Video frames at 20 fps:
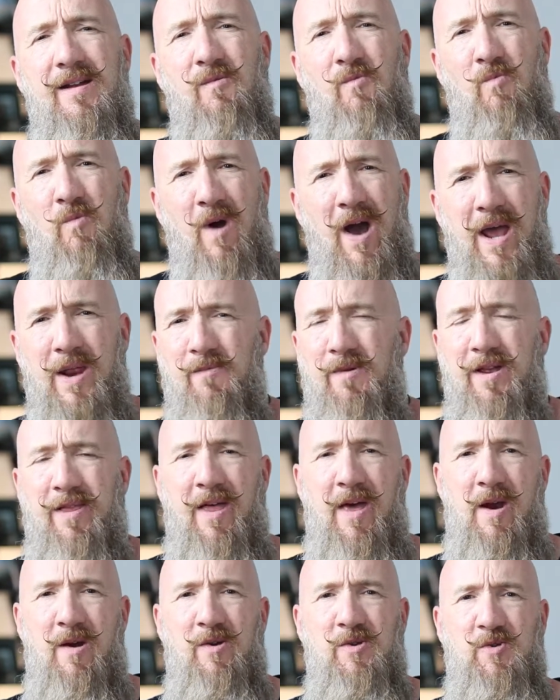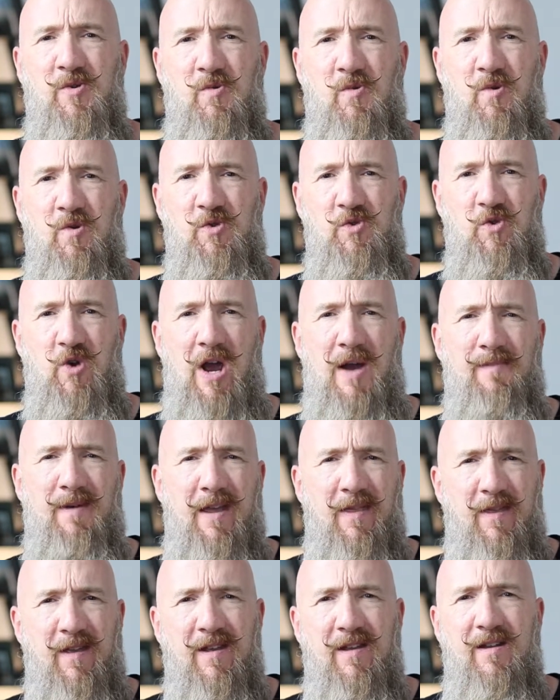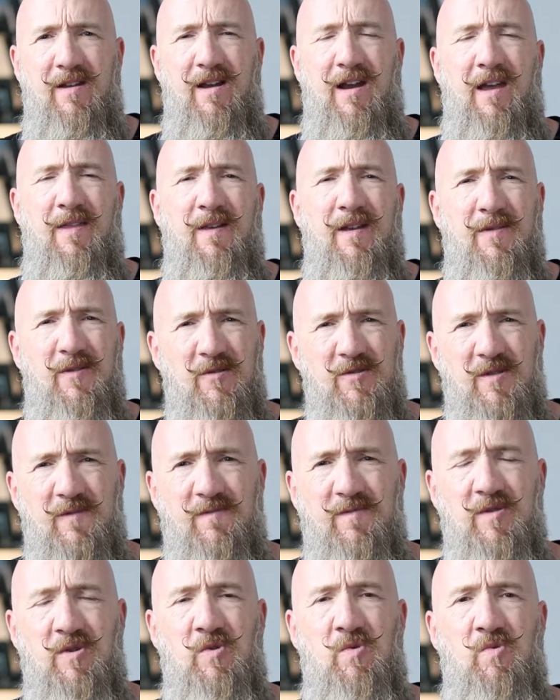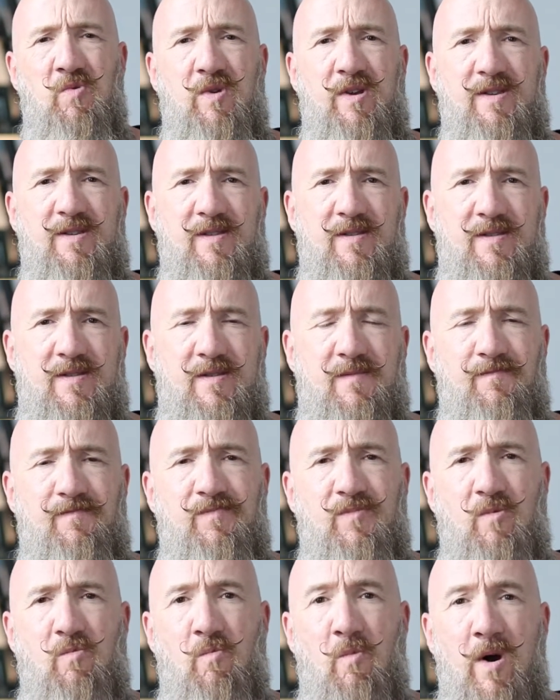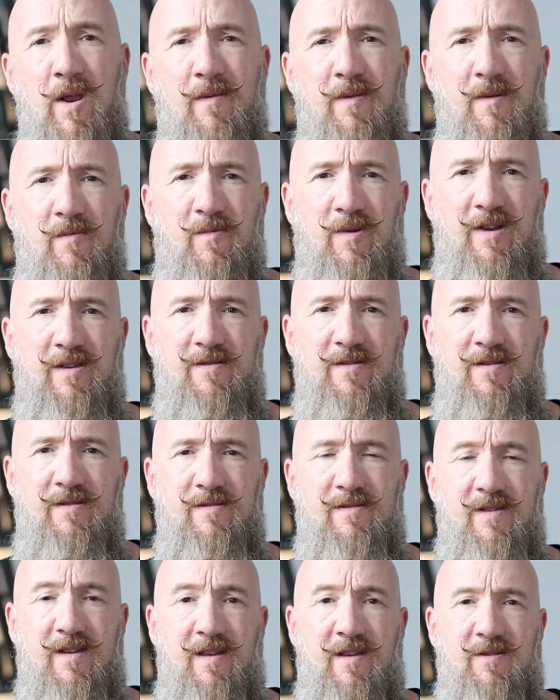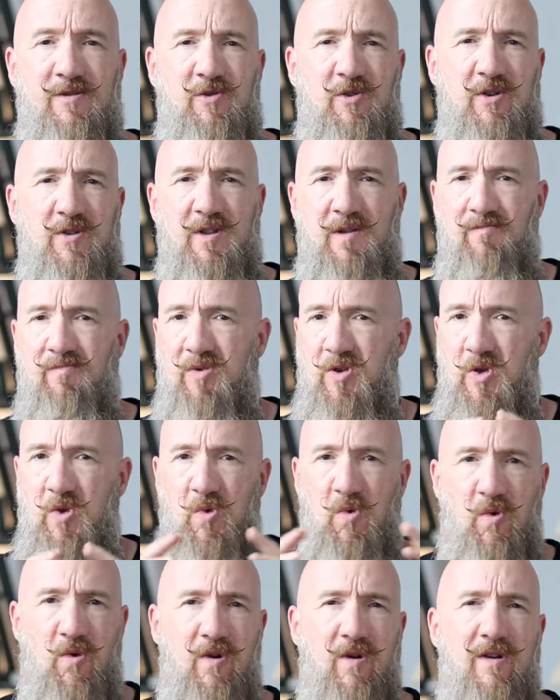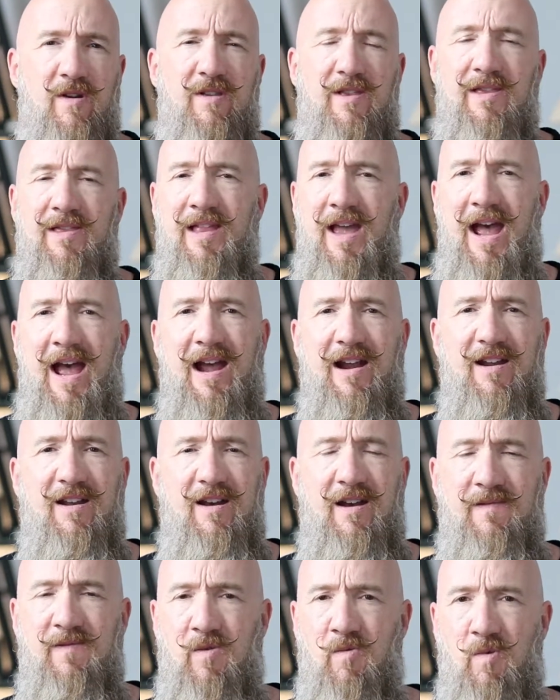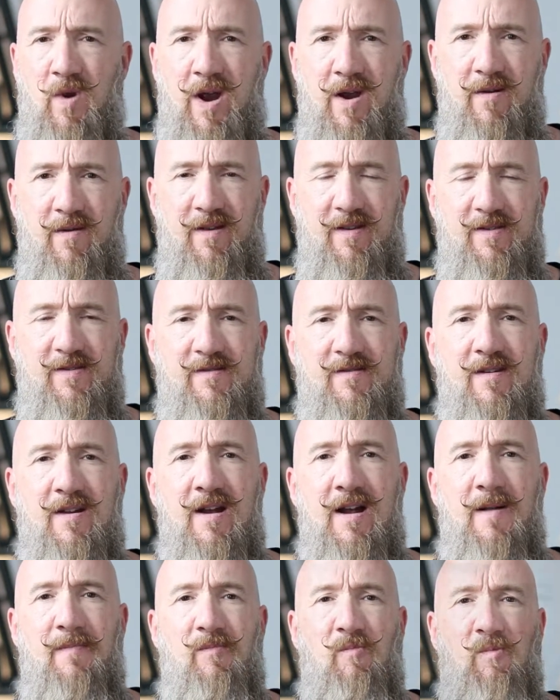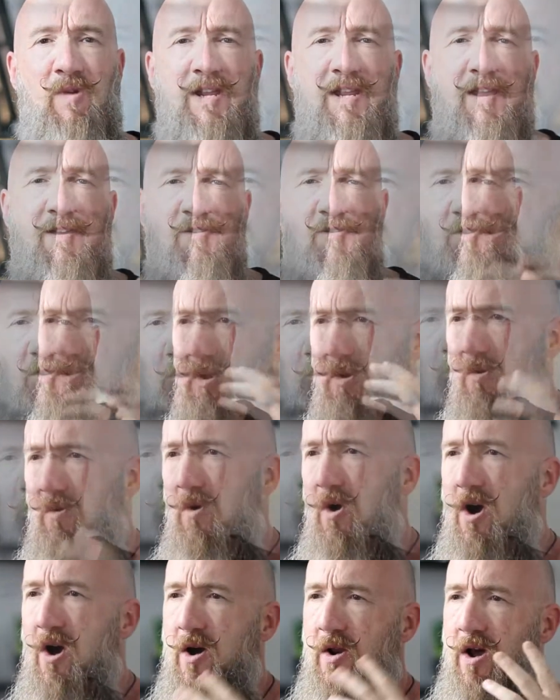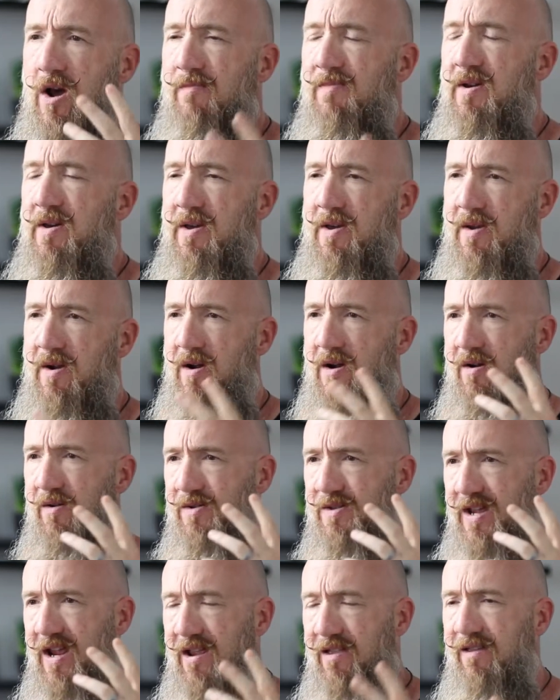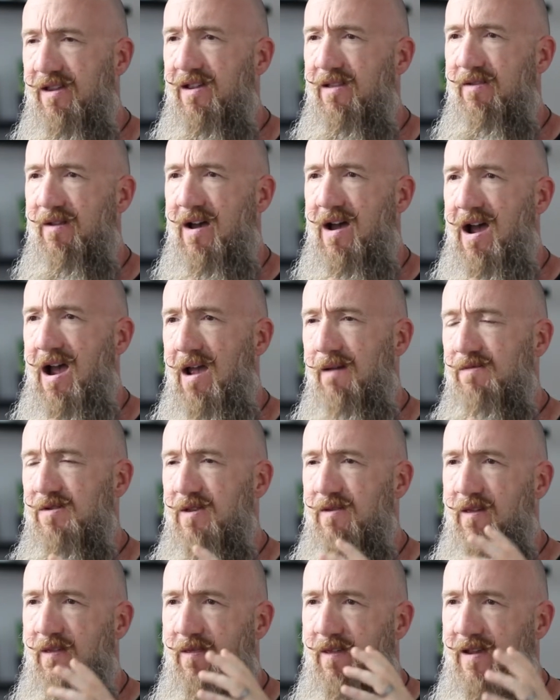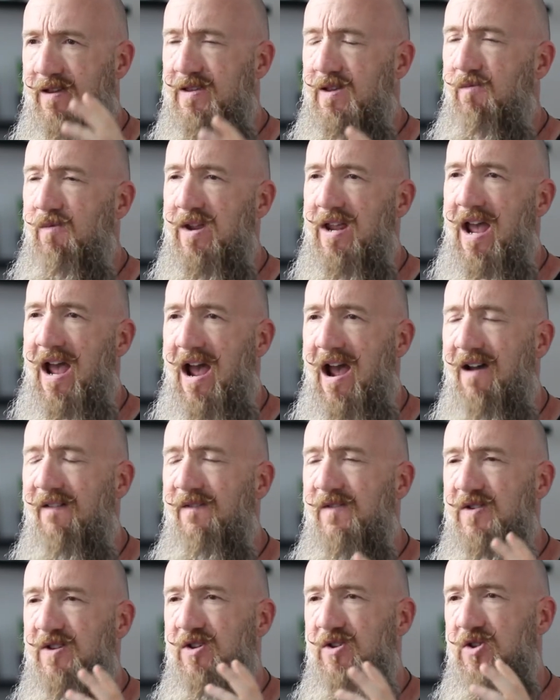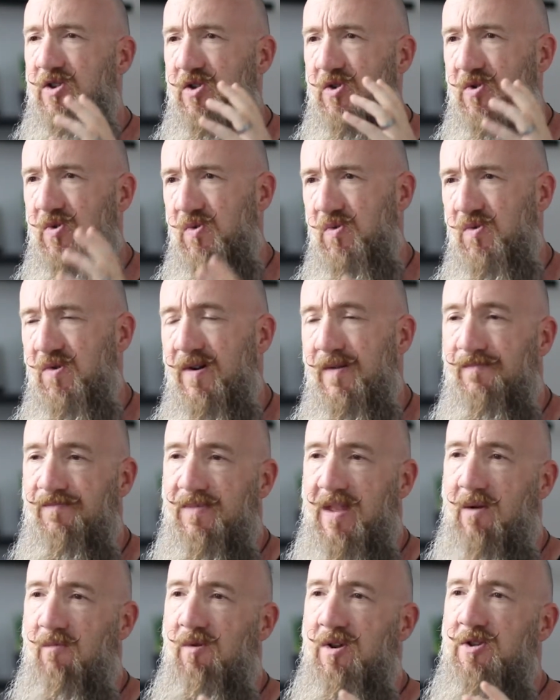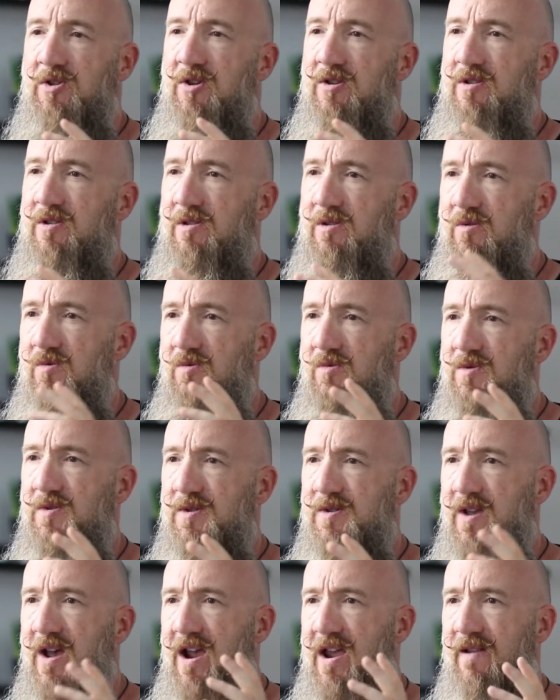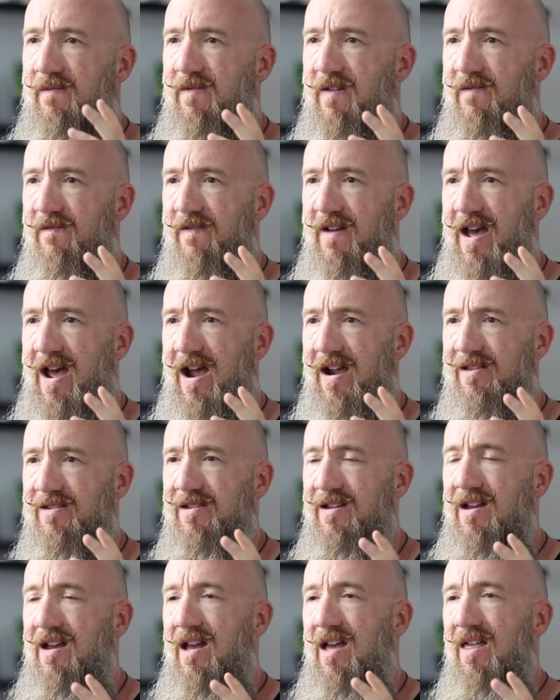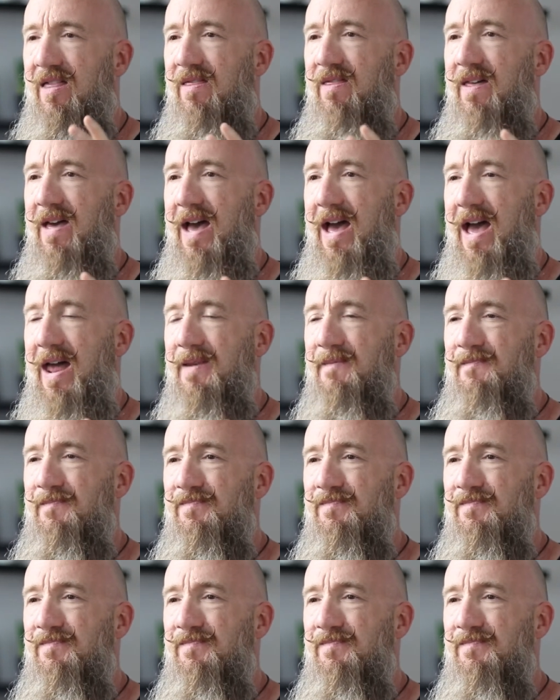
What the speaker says: why do we let our scores drop? I think there's a few reasons. One of the reasons is just a pure lack of awareness. We get so caught up in our daily lives and the things that we have to do that we just lose sight of the fact that